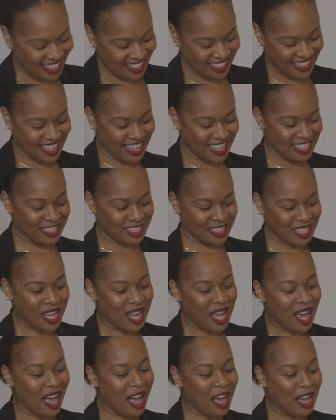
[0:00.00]
Yes.
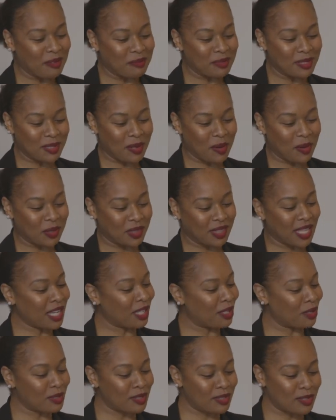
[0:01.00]
So
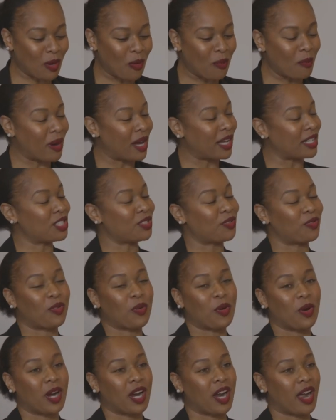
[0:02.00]
thank you so much
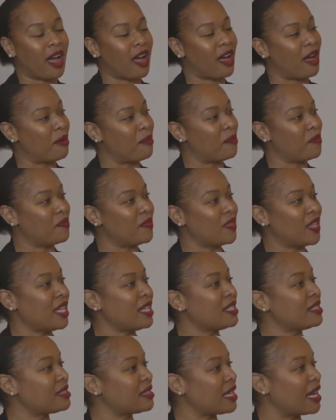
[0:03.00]
for the
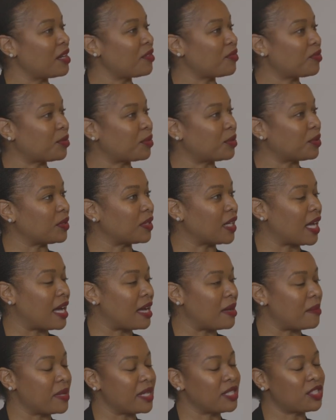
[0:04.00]
insightful
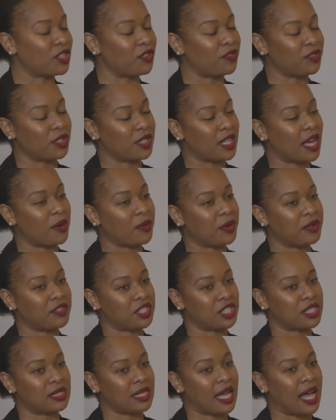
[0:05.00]
interview that we've
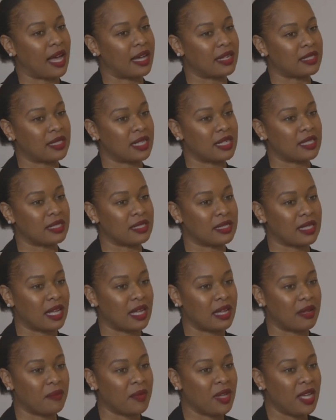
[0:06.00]
just had. And
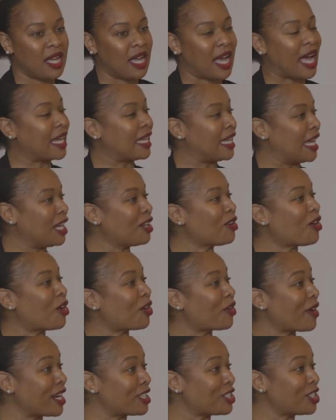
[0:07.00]
again,
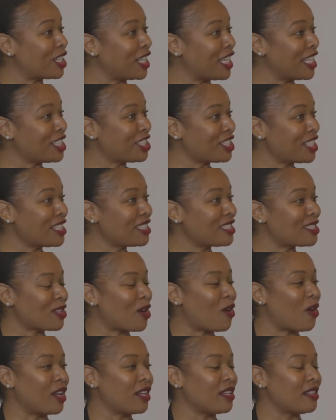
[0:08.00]
congratulations
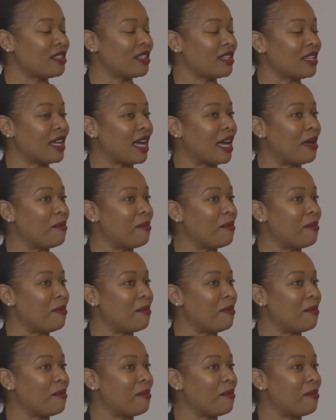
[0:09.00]
on the